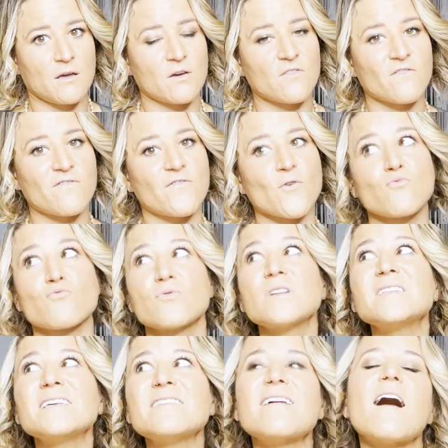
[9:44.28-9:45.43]
for
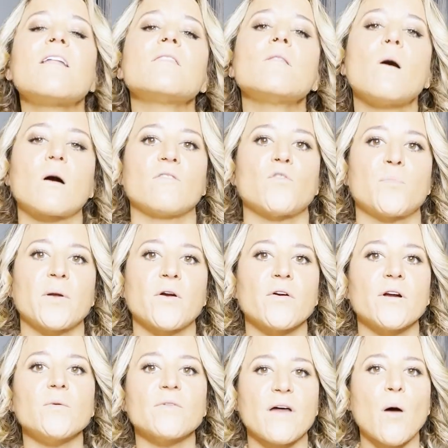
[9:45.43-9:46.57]
really that long of a
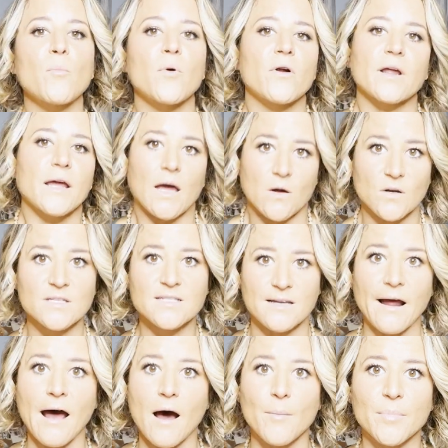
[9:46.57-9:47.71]
period without burning out. It's
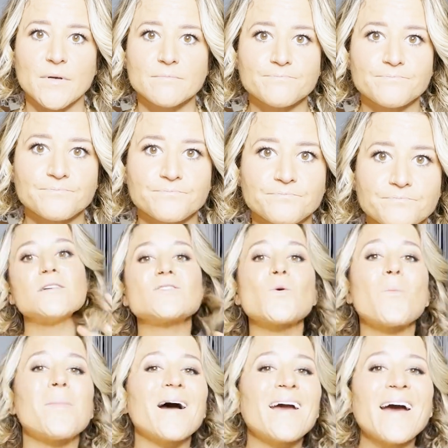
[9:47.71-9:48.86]
gonna happen. So
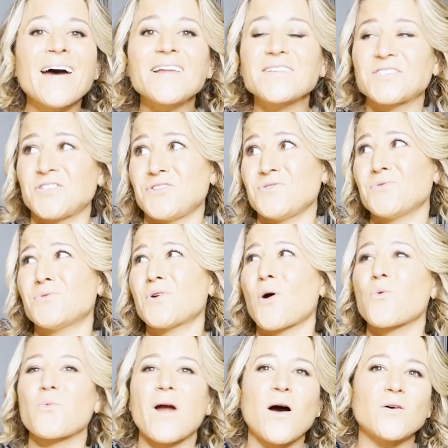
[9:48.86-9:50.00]
my attitude
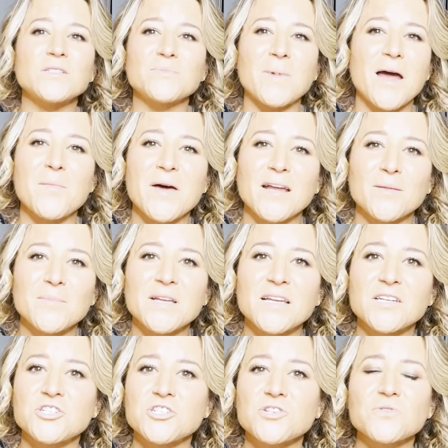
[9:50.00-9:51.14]
around my abandonment
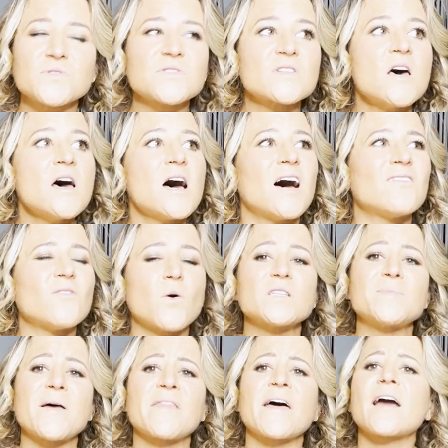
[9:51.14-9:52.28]
issues have always
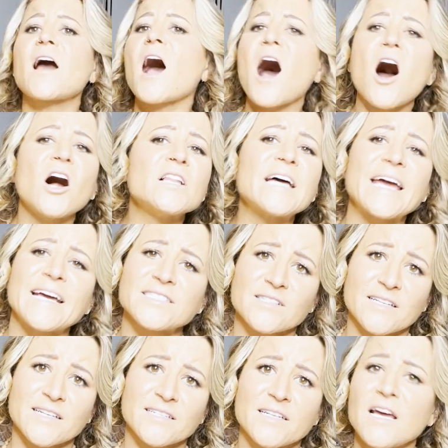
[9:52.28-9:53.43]
been like, I'll handle it.